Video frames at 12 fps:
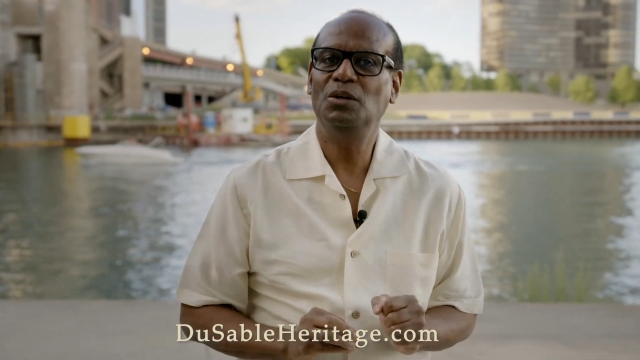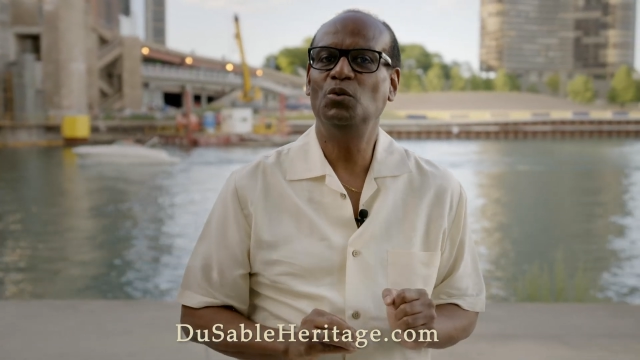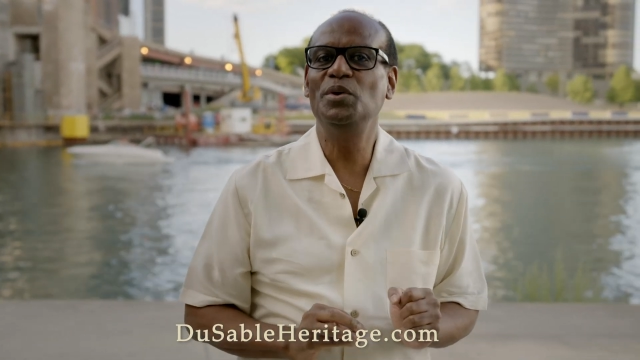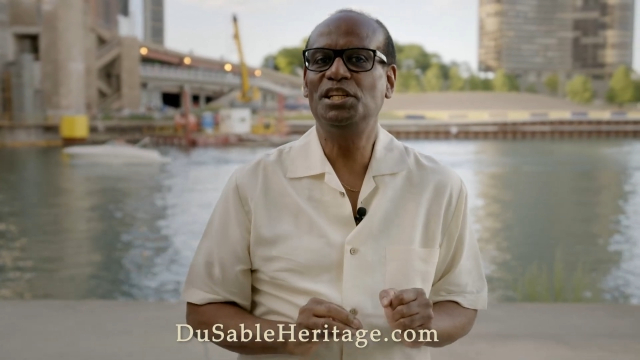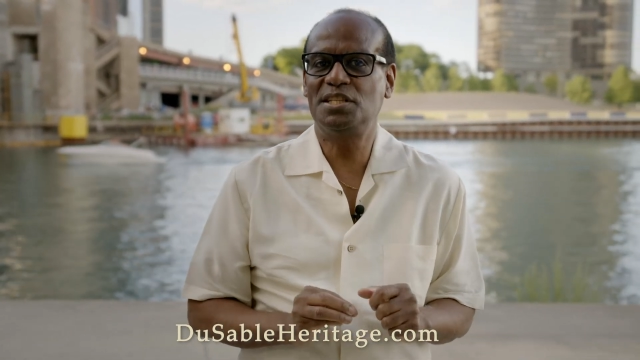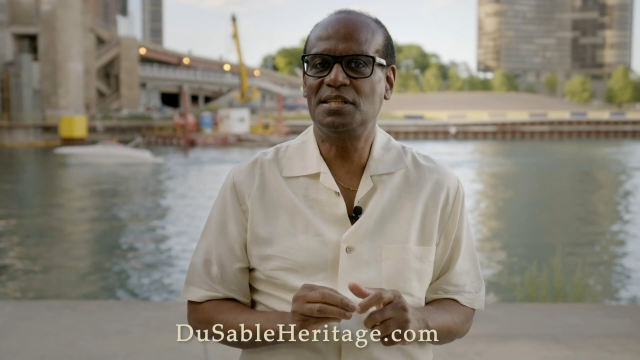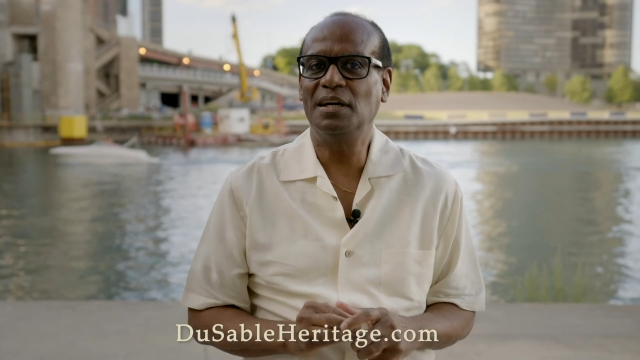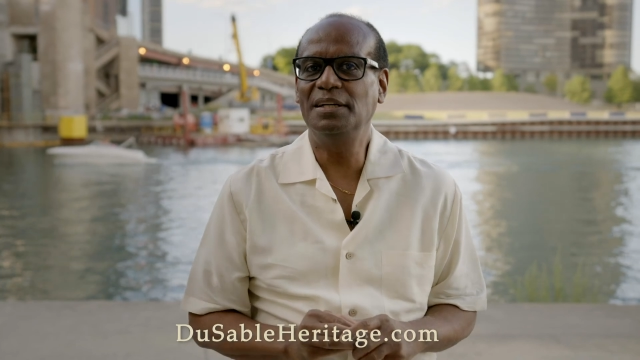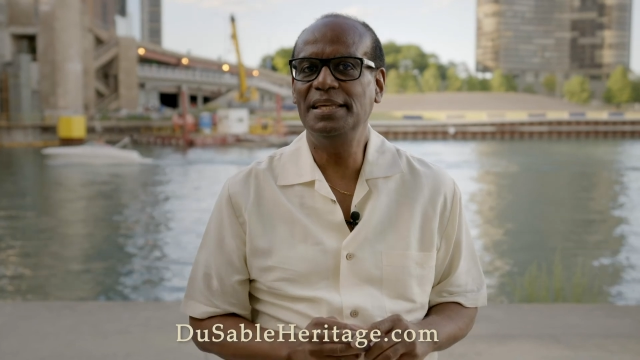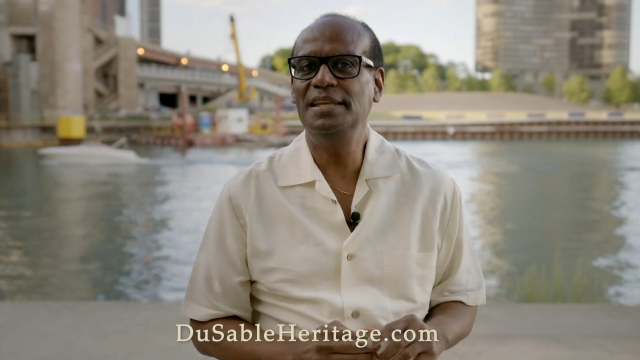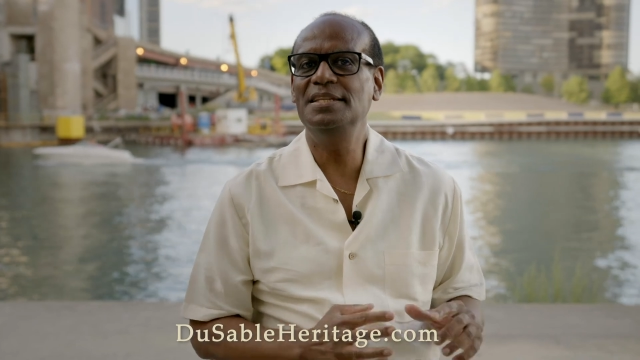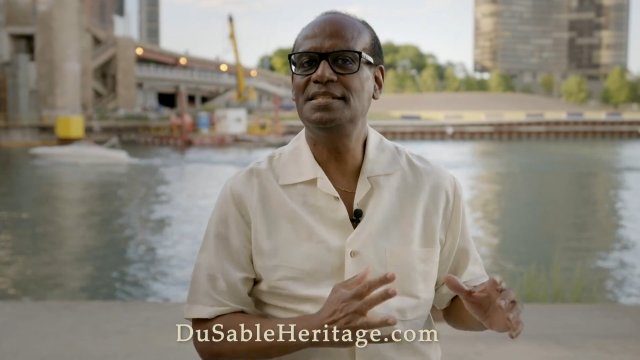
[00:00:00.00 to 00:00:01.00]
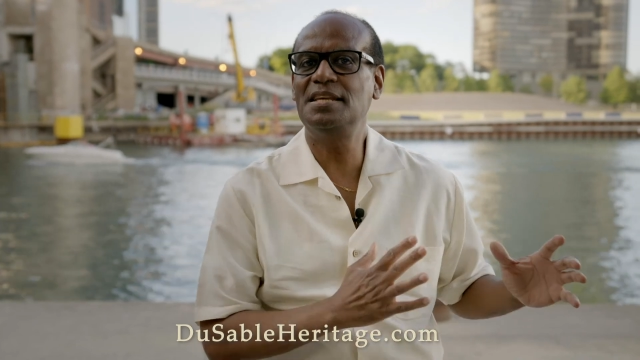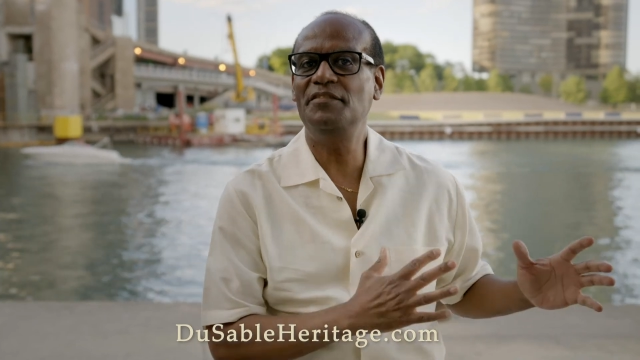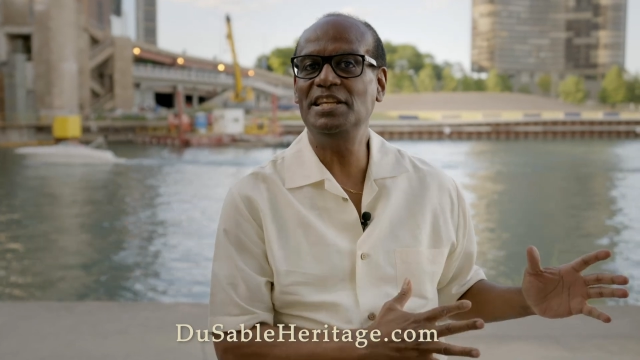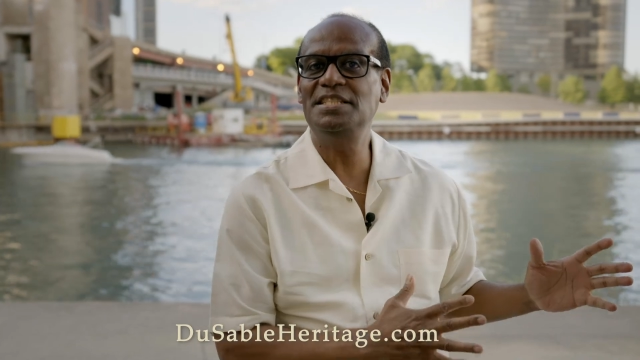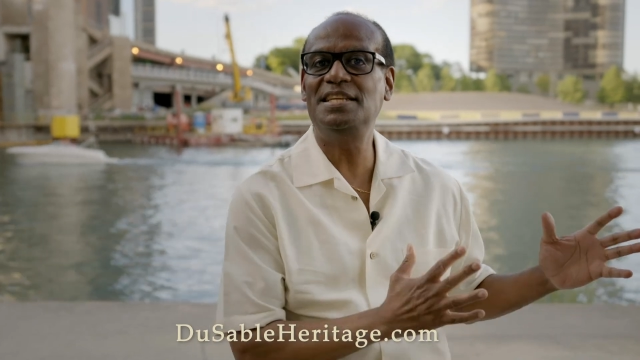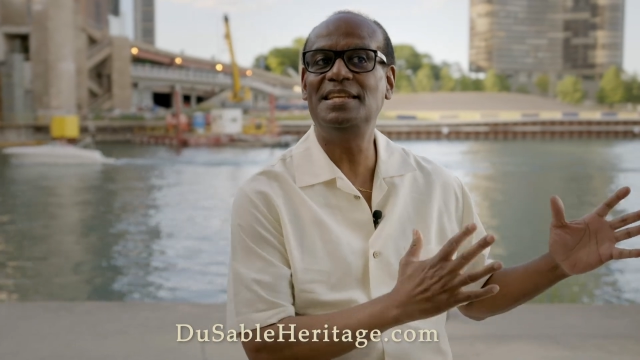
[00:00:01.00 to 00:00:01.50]
which started in
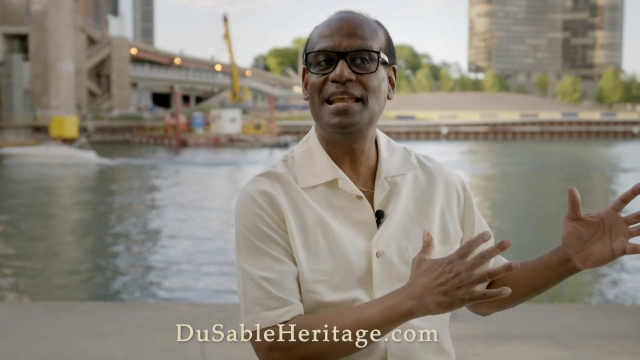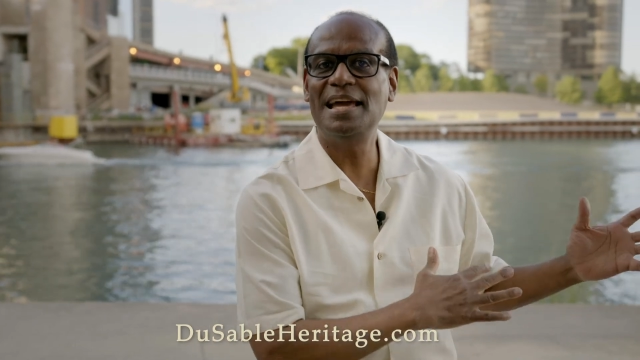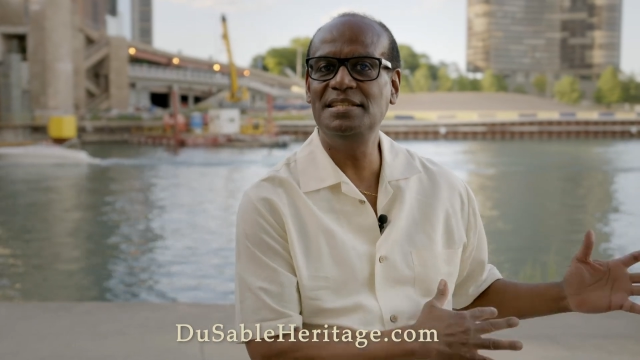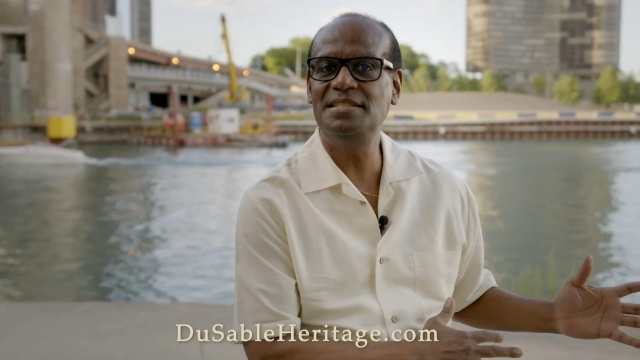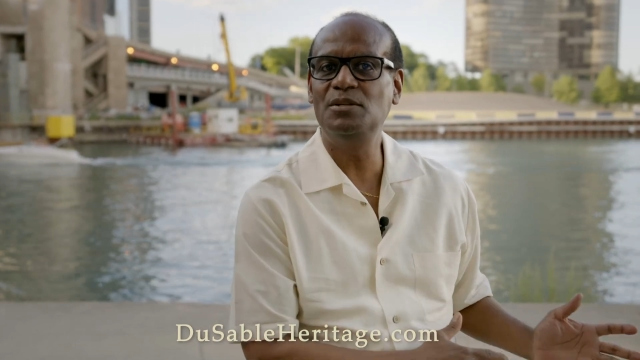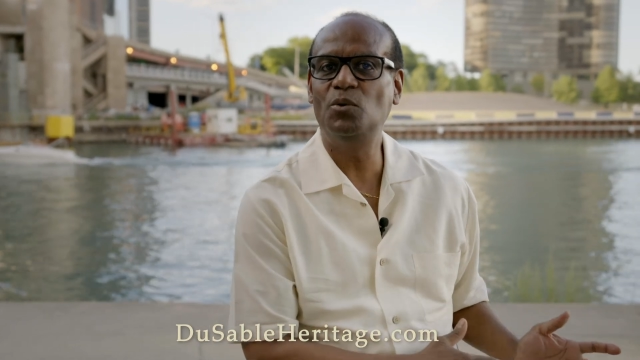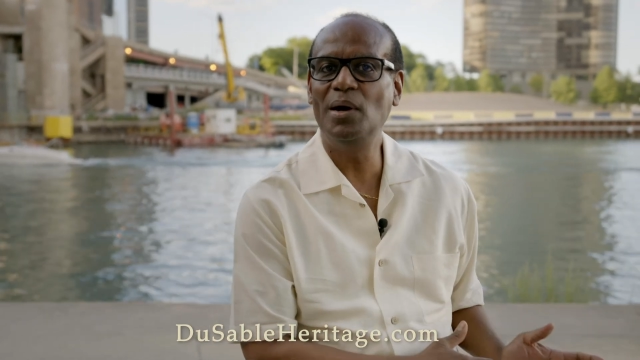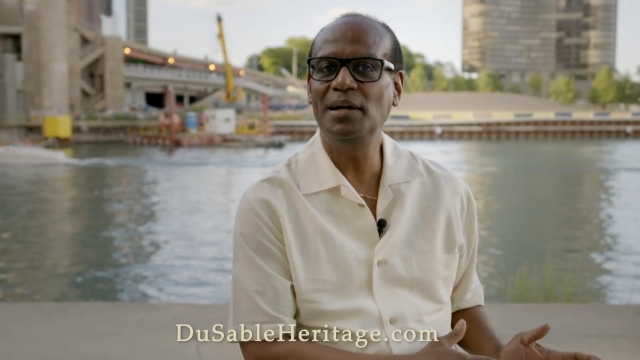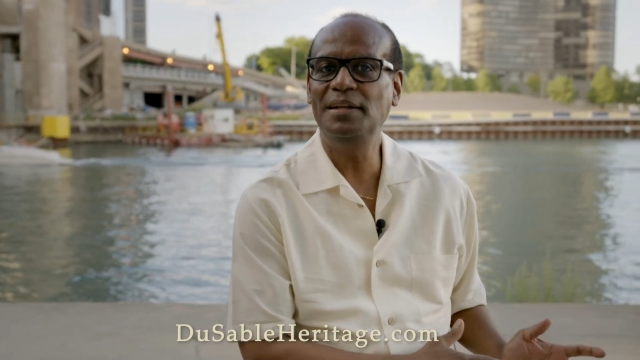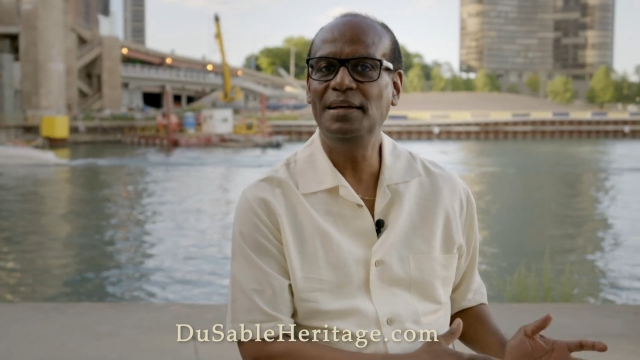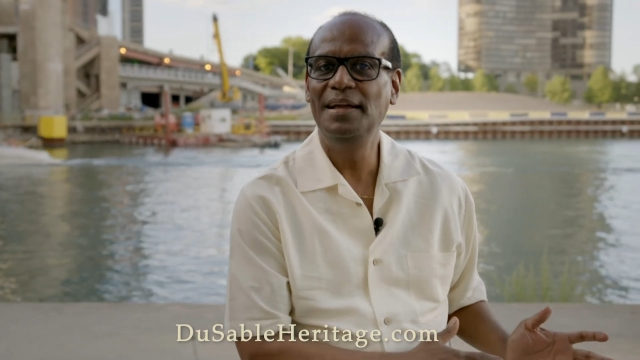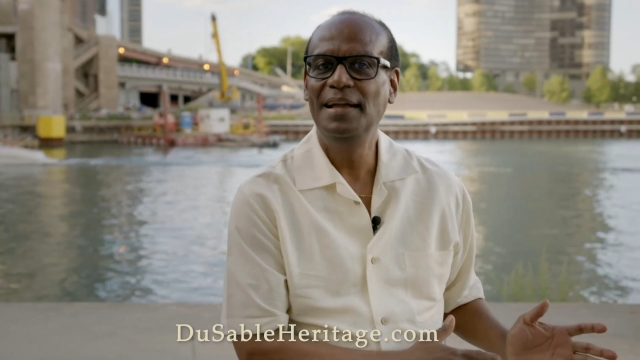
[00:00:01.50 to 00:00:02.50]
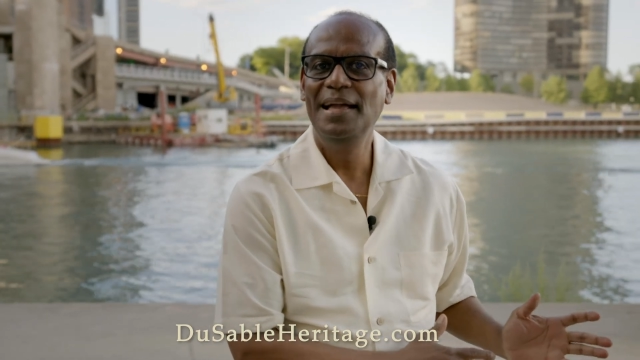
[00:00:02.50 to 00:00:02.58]
1791